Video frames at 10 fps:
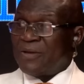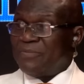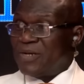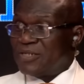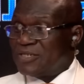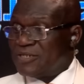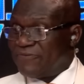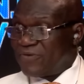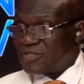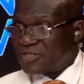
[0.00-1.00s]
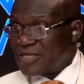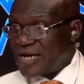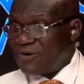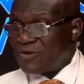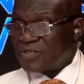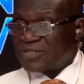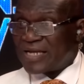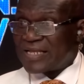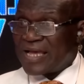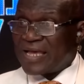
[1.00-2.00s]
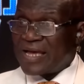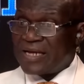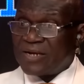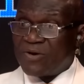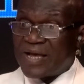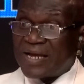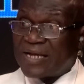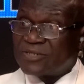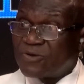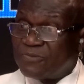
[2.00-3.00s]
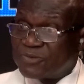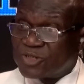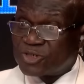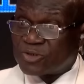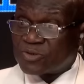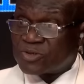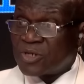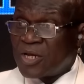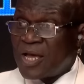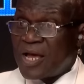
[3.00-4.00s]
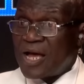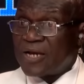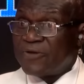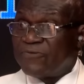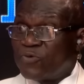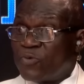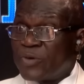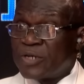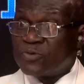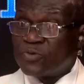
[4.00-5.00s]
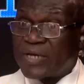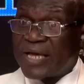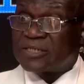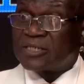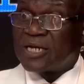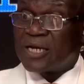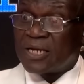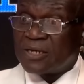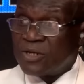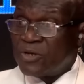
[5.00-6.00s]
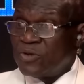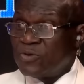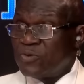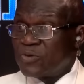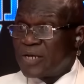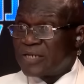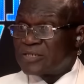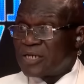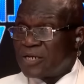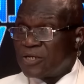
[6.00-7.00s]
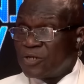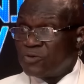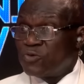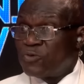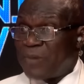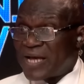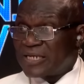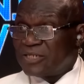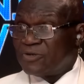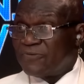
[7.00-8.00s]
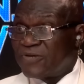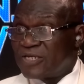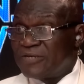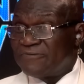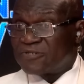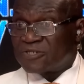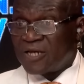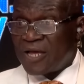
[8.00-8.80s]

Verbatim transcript: But the difference in their own is that I hear they organize competitions. Mm. And if you win, you get, uh, you get uh, a good package of a gift.